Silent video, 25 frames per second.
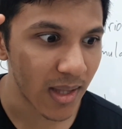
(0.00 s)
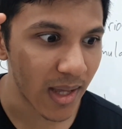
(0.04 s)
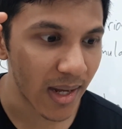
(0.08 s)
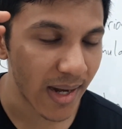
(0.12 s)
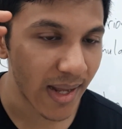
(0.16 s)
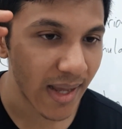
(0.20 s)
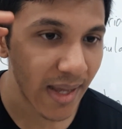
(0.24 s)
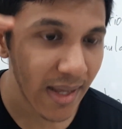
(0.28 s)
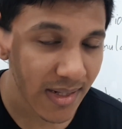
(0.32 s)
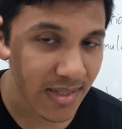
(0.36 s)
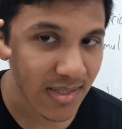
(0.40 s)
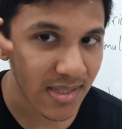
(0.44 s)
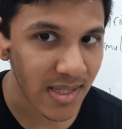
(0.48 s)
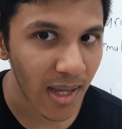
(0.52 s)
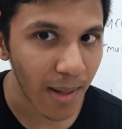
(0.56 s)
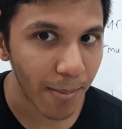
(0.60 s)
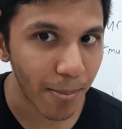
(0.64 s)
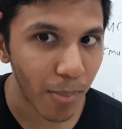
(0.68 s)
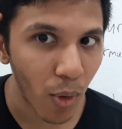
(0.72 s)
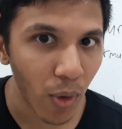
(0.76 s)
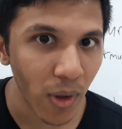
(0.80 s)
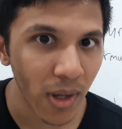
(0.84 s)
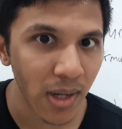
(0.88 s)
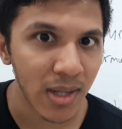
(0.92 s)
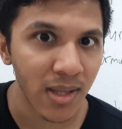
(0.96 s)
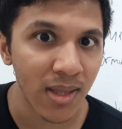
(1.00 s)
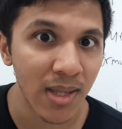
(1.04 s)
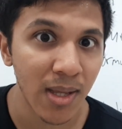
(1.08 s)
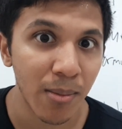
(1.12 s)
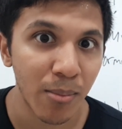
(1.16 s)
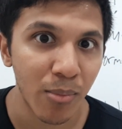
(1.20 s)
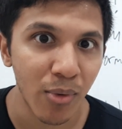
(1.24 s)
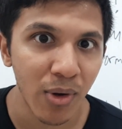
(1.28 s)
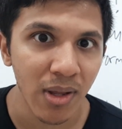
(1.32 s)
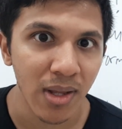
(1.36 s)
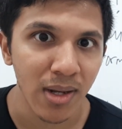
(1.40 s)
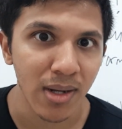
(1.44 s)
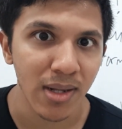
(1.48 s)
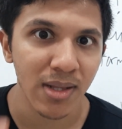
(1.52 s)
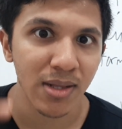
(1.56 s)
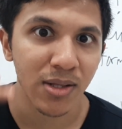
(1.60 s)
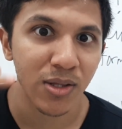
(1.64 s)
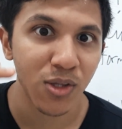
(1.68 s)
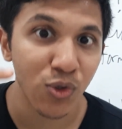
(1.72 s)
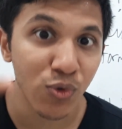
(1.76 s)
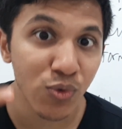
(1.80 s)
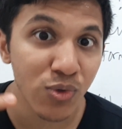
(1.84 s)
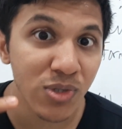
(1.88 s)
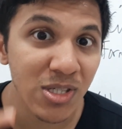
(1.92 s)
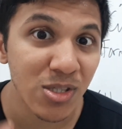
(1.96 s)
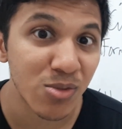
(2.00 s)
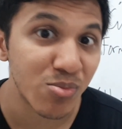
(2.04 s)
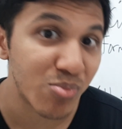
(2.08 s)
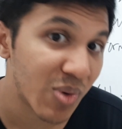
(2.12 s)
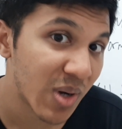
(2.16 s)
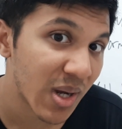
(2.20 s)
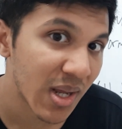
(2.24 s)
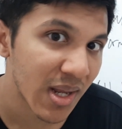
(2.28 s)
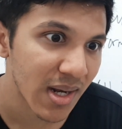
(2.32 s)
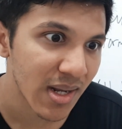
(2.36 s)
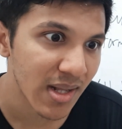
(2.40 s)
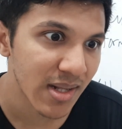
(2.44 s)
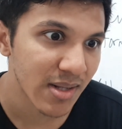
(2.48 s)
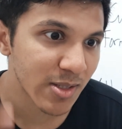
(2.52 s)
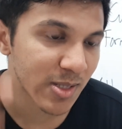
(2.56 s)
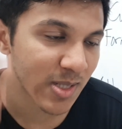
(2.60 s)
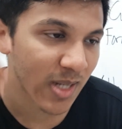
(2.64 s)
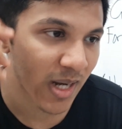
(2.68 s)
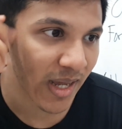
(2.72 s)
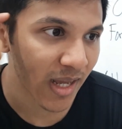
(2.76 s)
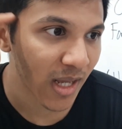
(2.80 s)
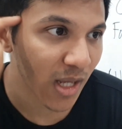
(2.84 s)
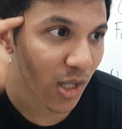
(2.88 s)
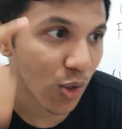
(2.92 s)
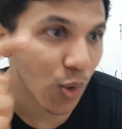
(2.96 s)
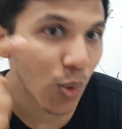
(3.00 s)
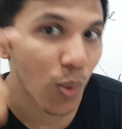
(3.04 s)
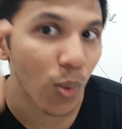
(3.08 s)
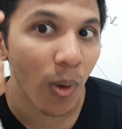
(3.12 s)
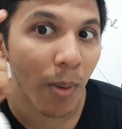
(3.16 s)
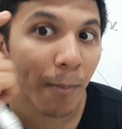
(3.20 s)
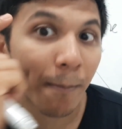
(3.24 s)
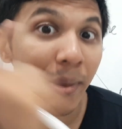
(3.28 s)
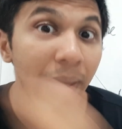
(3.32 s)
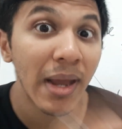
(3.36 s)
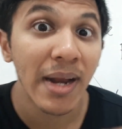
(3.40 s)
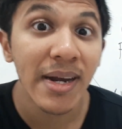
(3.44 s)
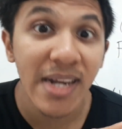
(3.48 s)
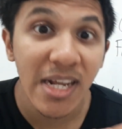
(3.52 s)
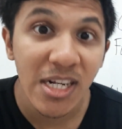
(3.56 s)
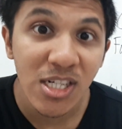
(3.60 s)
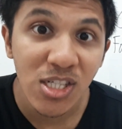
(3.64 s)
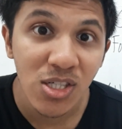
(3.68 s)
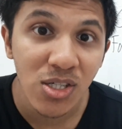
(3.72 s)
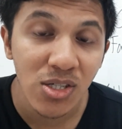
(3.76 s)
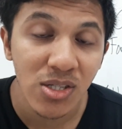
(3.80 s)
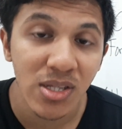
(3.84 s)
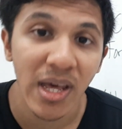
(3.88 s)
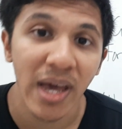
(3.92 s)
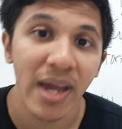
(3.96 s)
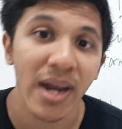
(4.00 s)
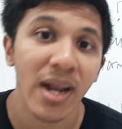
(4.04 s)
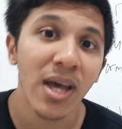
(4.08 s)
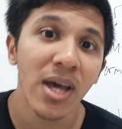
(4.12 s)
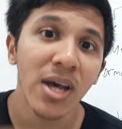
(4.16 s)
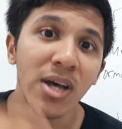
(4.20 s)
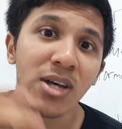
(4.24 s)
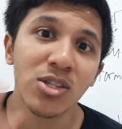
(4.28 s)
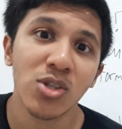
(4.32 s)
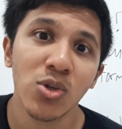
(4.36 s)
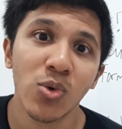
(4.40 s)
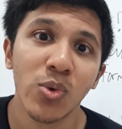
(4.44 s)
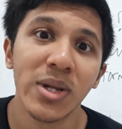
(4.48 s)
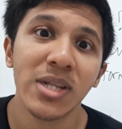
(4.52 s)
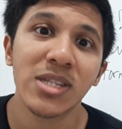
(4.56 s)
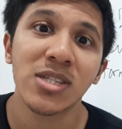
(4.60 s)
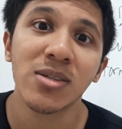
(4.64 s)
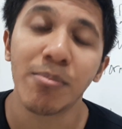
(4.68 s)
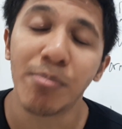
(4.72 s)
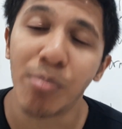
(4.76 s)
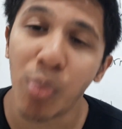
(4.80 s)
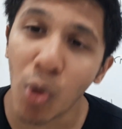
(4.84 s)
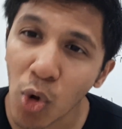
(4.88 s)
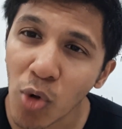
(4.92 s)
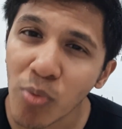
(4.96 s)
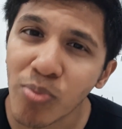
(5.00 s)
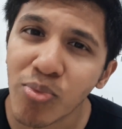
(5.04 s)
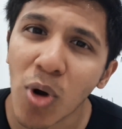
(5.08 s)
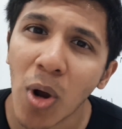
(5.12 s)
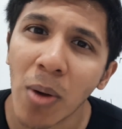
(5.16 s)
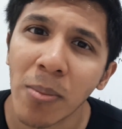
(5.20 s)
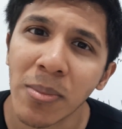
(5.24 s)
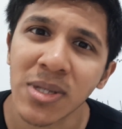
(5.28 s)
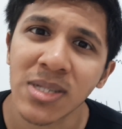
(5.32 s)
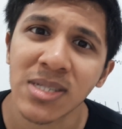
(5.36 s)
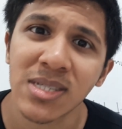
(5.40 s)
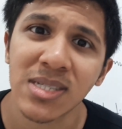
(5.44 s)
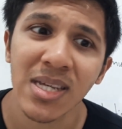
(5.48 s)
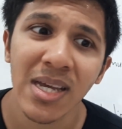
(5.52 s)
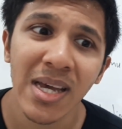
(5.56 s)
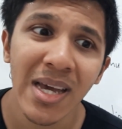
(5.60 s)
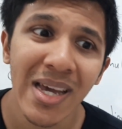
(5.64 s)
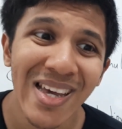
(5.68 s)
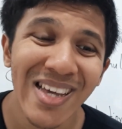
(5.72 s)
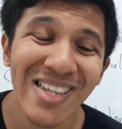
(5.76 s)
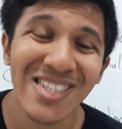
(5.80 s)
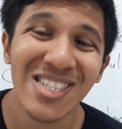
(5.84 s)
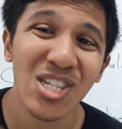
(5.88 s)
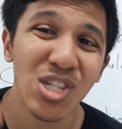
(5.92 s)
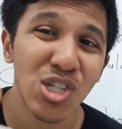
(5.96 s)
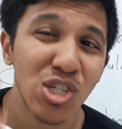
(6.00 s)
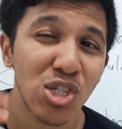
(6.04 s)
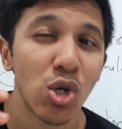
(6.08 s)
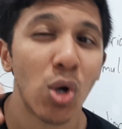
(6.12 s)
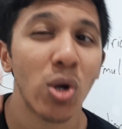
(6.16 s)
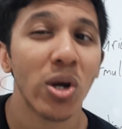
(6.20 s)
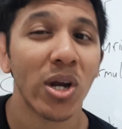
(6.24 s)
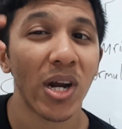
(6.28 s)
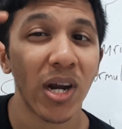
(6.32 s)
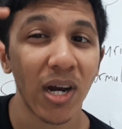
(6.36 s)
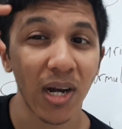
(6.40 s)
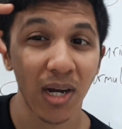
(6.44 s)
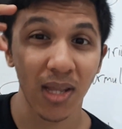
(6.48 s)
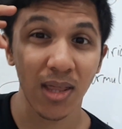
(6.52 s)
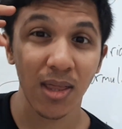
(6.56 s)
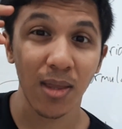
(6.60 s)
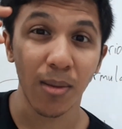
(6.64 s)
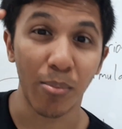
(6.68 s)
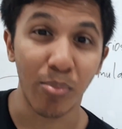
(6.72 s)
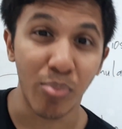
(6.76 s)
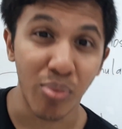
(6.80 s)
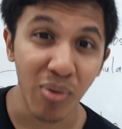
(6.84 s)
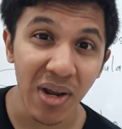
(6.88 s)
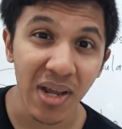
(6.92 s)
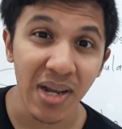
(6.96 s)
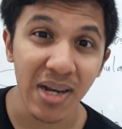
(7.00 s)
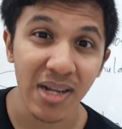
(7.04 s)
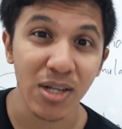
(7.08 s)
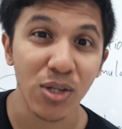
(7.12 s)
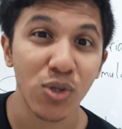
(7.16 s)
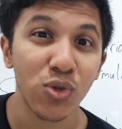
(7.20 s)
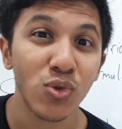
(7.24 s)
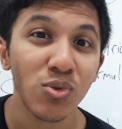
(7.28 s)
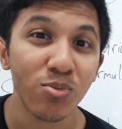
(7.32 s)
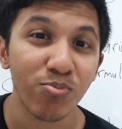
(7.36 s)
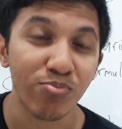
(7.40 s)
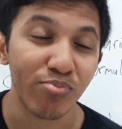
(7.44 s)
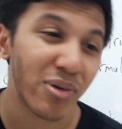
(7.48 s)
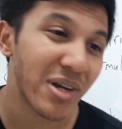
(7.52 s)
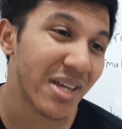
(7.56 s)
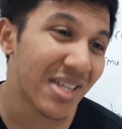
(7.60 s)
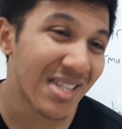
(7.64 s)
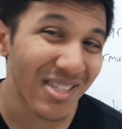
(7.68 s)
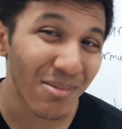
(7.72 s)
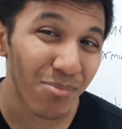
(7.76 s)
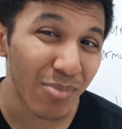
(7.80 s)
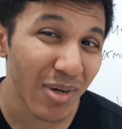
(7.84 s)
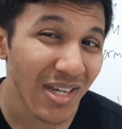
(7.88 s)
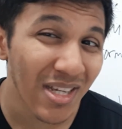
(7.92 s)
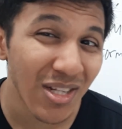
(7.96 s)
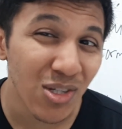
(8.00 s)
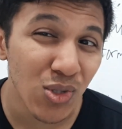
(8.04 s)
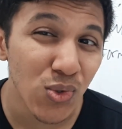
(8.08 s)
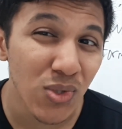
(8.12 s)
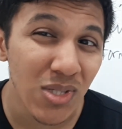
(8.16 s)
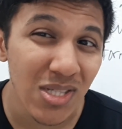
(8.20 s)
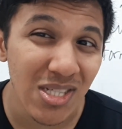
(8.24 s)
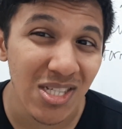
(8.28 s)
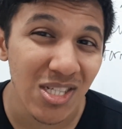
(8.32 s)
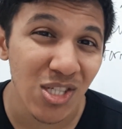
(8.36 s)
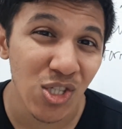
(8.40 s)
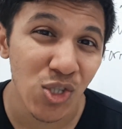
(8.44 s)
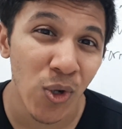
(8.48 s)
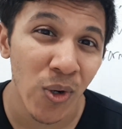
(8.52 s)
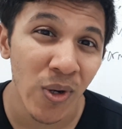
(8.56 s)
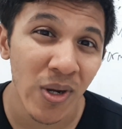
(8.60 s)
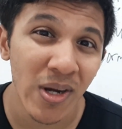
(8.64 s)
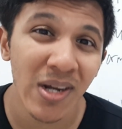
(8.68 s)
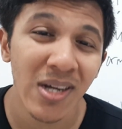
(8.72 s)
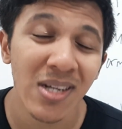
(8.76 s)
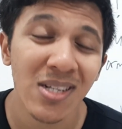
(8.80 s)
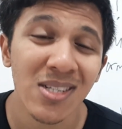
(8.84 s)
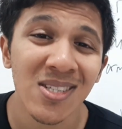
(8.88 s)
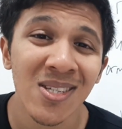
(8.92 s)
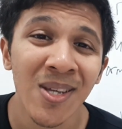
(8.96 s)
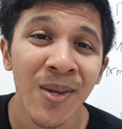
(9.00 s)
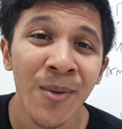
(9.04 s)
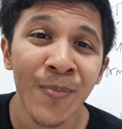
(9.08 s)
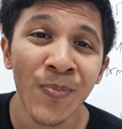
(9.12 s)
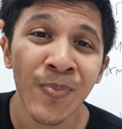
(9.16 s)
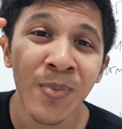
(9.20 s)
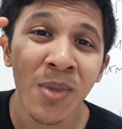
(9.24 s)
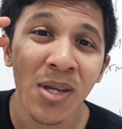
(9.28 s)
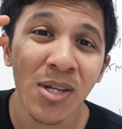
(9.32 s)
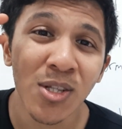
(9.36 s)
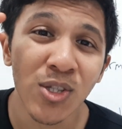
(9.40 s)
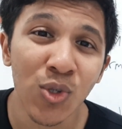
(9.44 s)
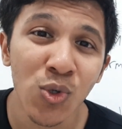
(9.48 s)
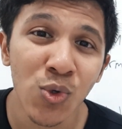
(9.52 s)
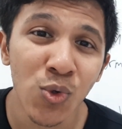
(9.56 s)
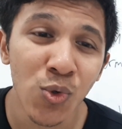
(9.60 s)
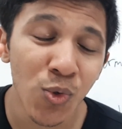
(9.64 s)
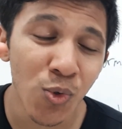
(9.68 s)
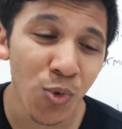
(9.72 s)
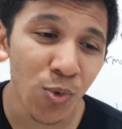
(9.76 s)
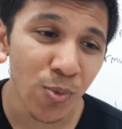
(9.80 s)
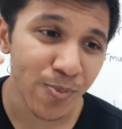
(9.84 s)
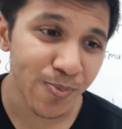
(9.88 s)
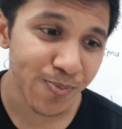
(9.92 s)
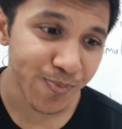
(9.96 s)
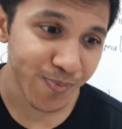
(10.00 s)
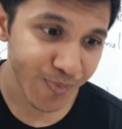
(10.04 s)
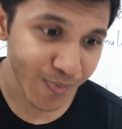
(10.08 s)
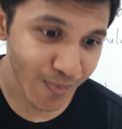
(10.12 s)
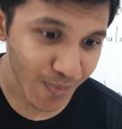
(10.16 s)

hits that point in their brain, in the user's brain, and it's like, yo, pay attention to that. So when it's a bold promise, it's a shortcut in the brain. The brain uses shortcuts to